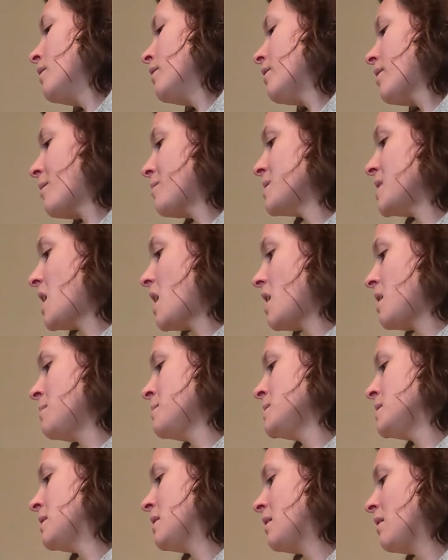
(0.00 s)

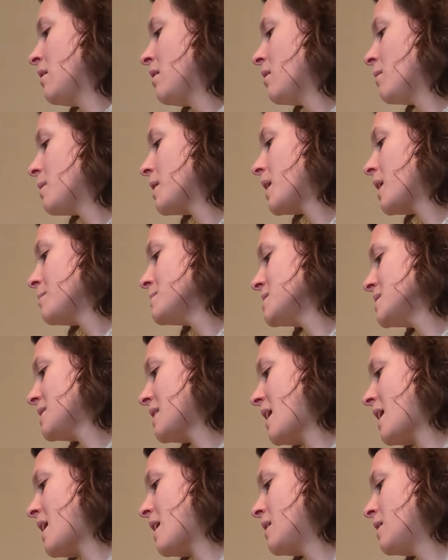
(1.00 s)
Sometimes when I'm
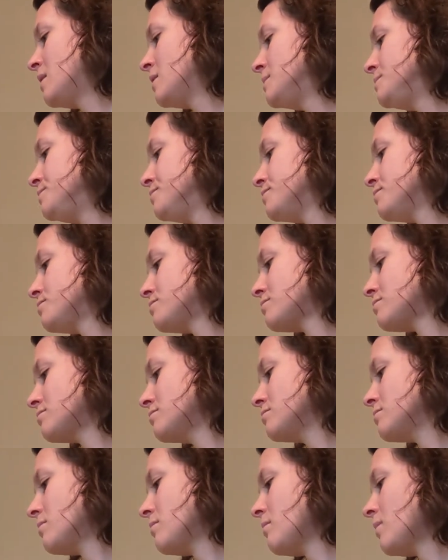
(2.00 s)
sad,
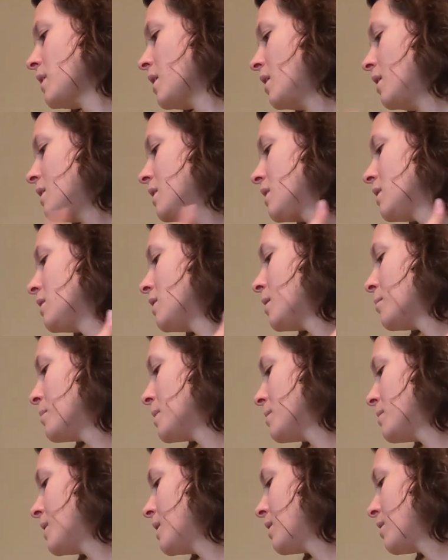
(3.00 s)
I get a lump
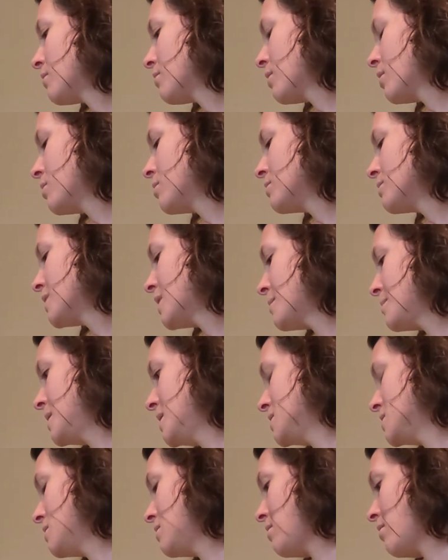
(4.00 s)
in my throat that
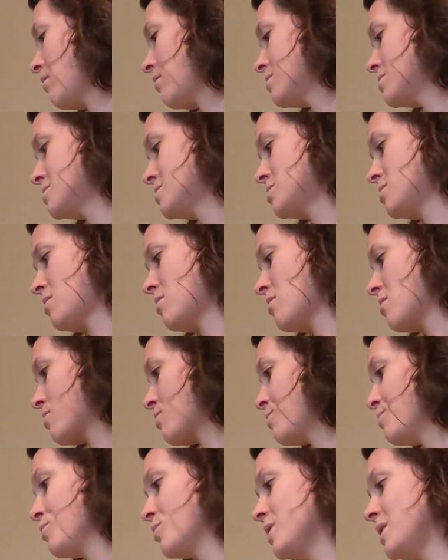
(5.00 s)
makes it hard to talk
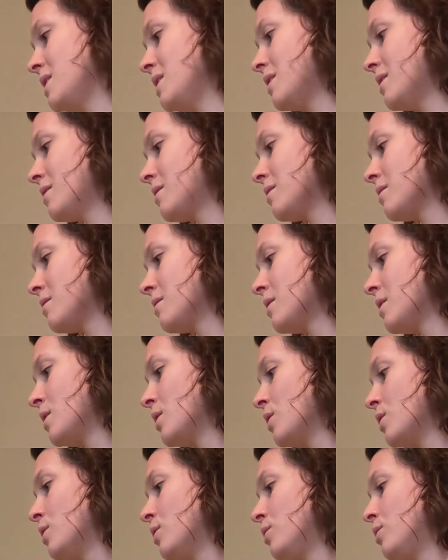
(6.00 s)
or breathe.
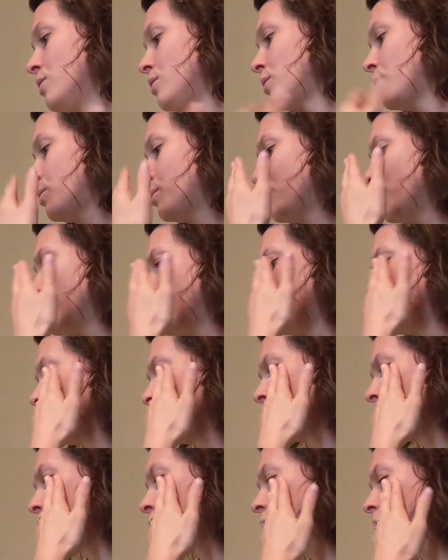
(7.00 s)
Soon,
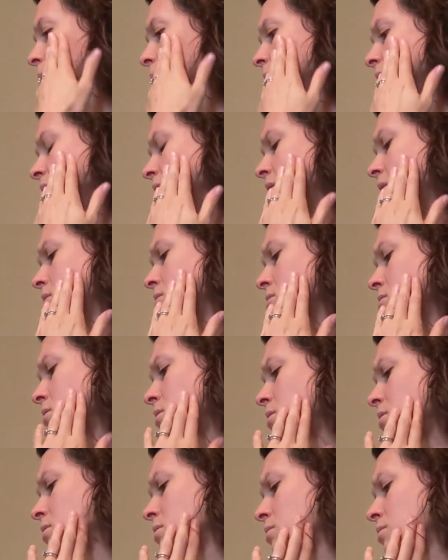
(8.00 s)
warm
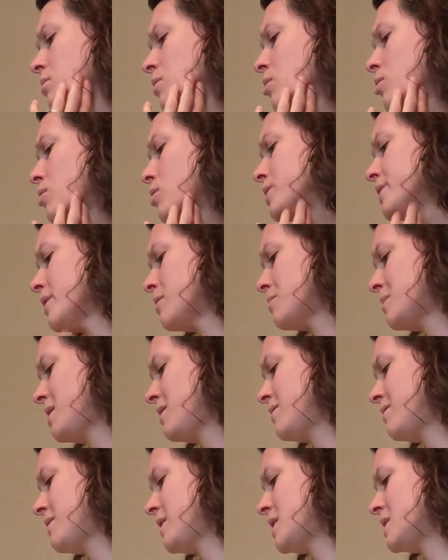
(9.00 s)
tears roll down
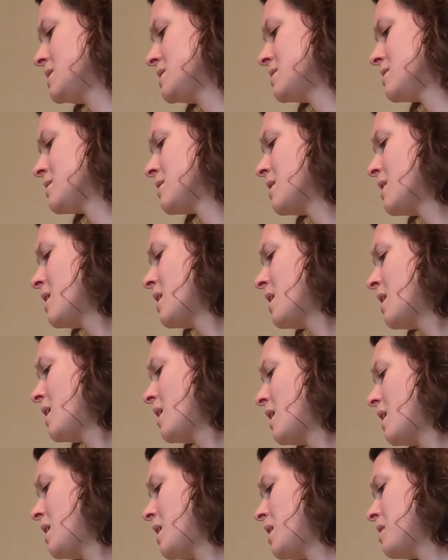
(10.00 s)
my face,
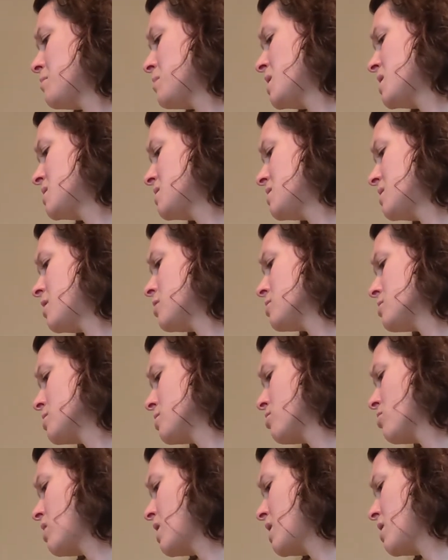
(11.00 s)
and I may start
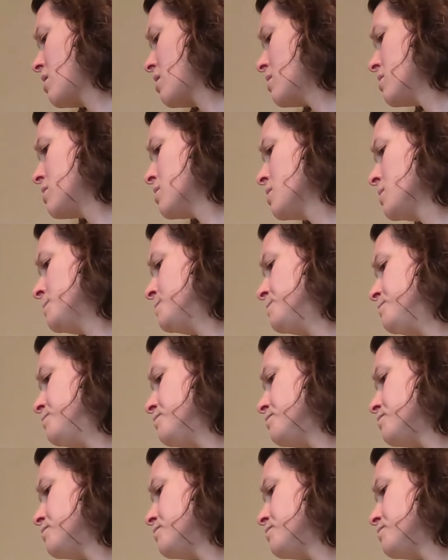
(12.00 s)
to cry harder.